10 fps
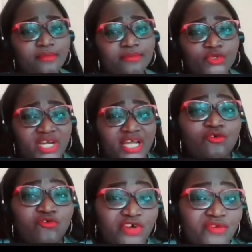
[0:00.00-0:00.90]

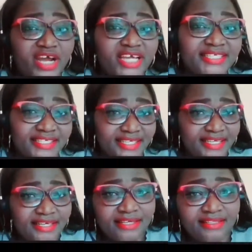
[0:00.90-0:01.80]
can override
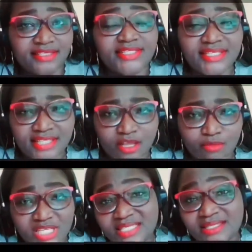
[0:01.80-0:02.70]
the
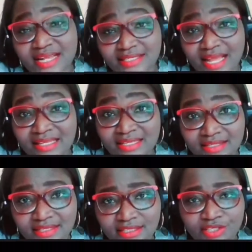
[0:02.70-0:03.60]
system as
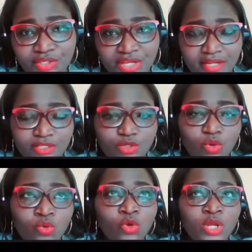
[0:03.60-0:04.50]
a clinician.
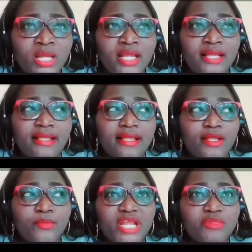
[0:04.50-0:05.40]
So
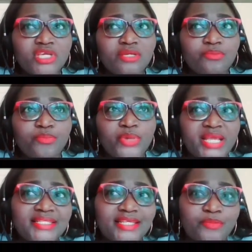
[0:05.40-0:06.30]
let me
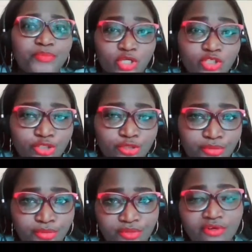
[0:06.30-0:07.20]
paint a
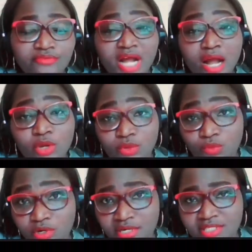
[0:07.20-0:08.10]
picture of
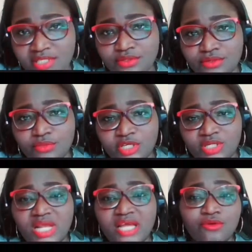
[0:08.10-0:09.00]
how it works,
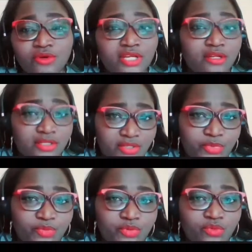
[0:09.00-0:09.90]
because I know a
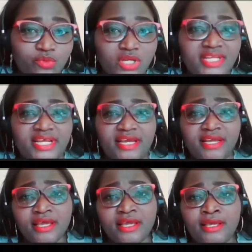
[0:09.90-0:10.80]
lot of people will
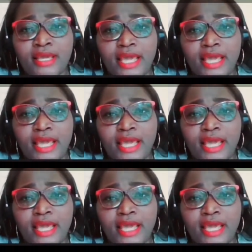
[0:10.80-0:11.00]
wonder.